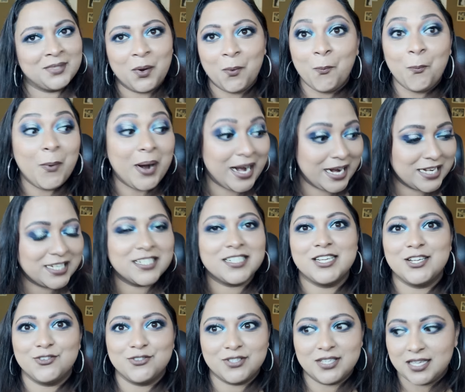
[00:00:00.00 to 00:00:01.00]
wait till
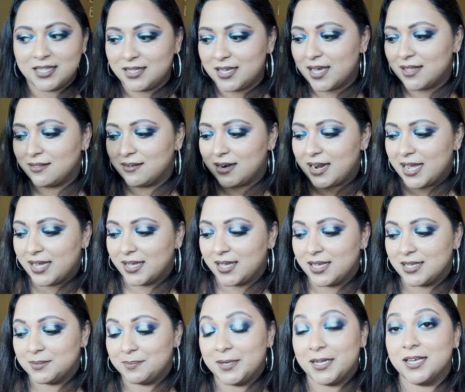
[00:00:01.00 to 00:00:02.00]
you see the other
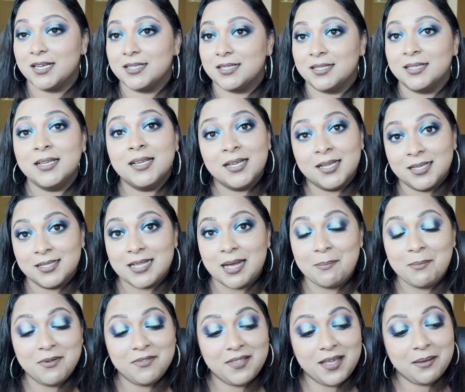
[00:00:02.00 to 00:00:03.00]
rankings, because
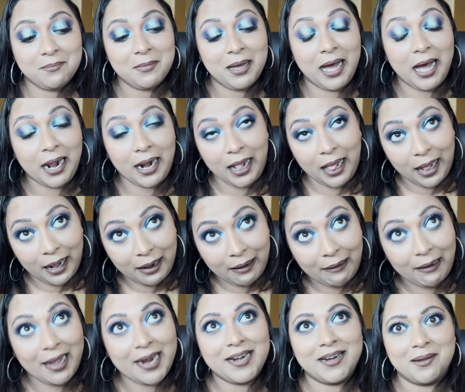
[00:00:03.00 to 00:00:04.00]
some of them are
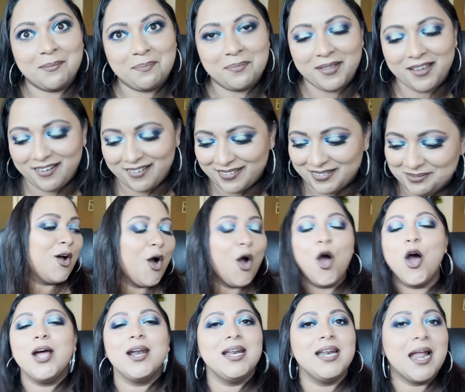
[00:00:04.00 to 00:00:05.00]
right up there.
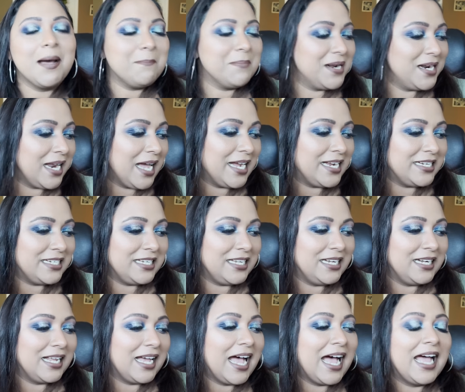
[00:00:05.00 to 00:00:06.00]
On number
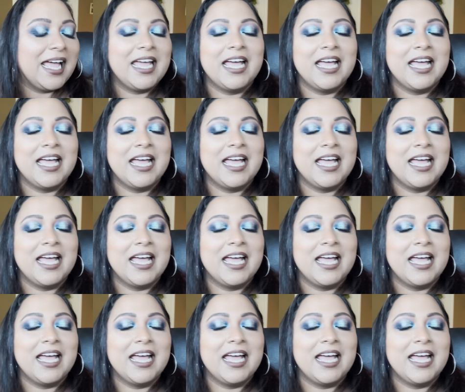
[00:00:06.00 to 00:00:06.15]
19, I